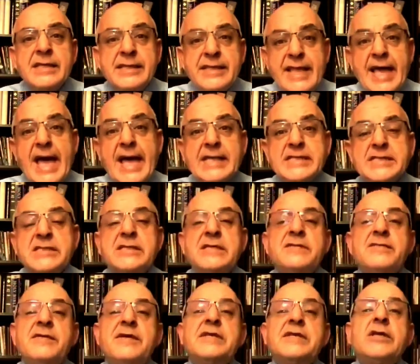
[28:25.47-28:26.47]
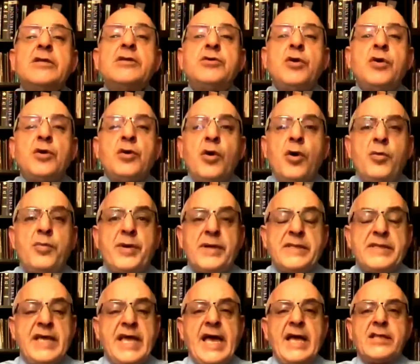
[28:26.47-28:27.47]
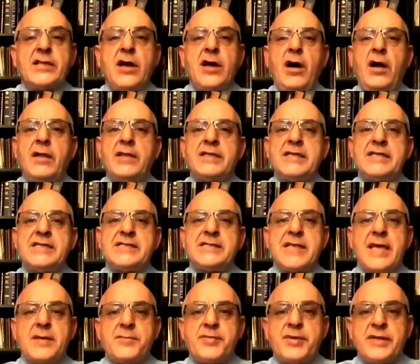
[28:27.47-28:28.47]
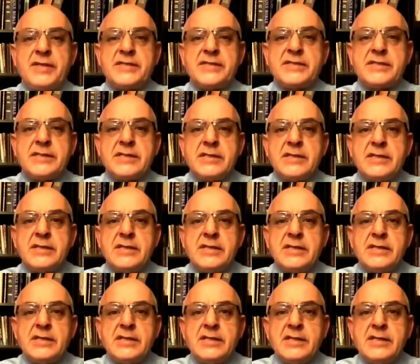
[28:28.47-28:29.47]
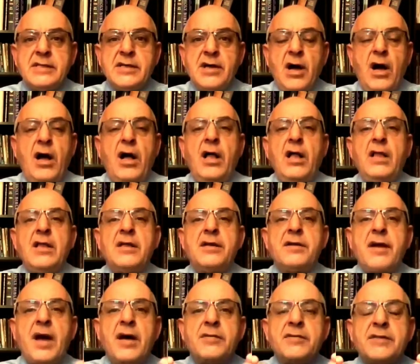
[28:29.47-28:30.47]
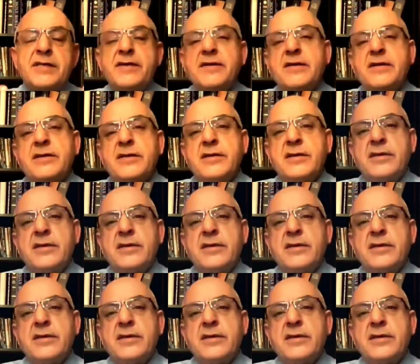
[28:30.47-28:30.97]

that's where the door opened. They had all these temples all around the